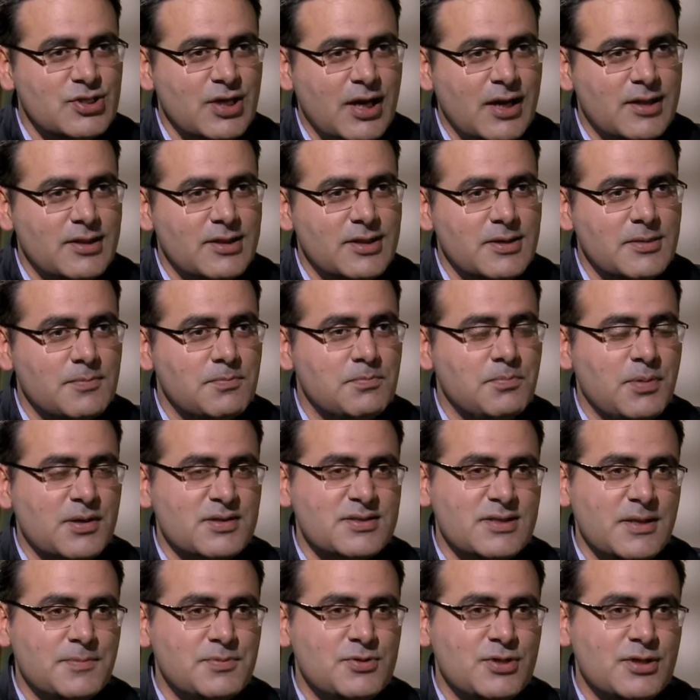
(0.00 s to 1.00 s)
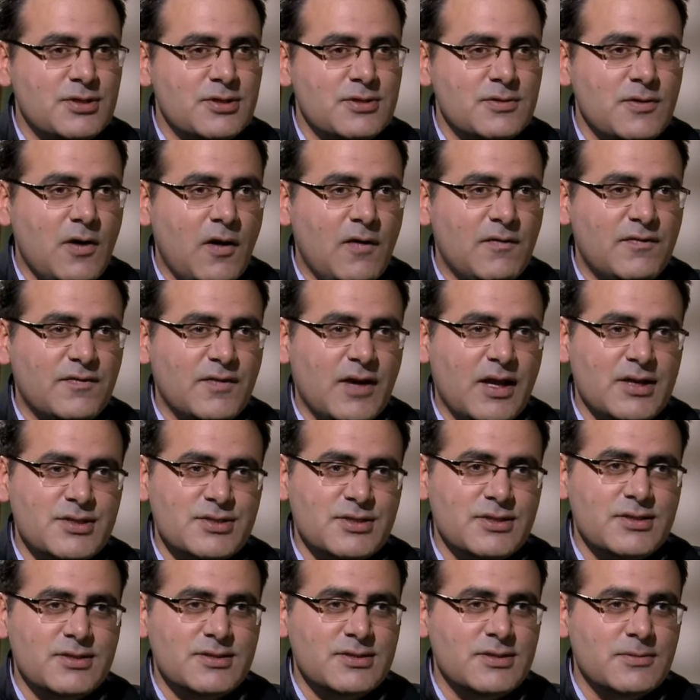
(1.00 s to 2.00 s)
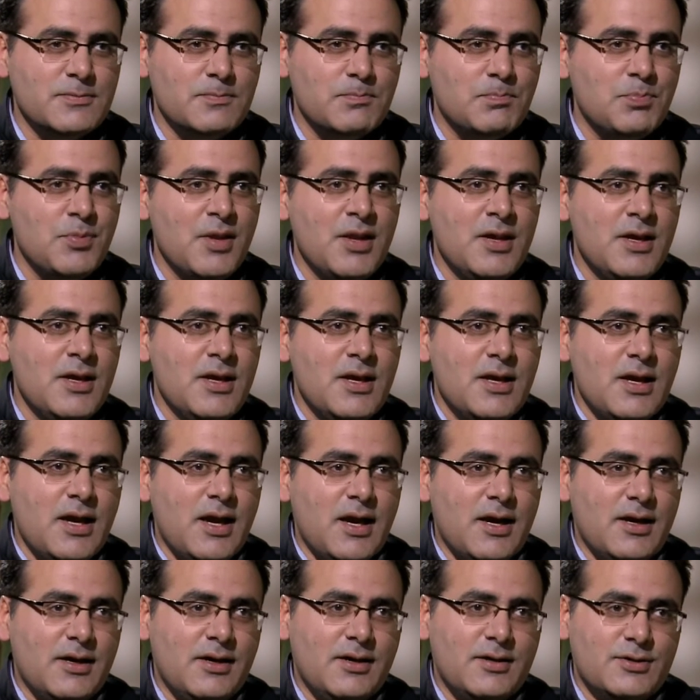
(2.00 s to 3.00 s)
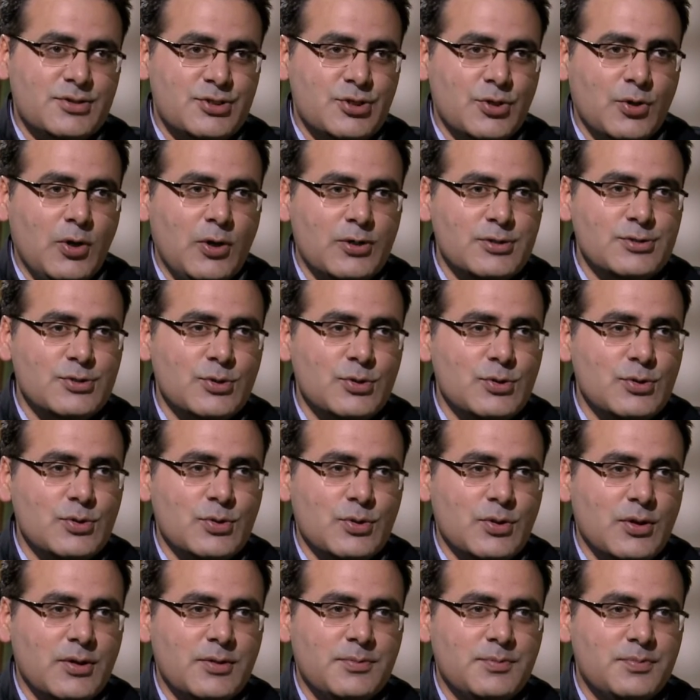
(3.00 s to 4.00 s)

and the perception of nationalism should also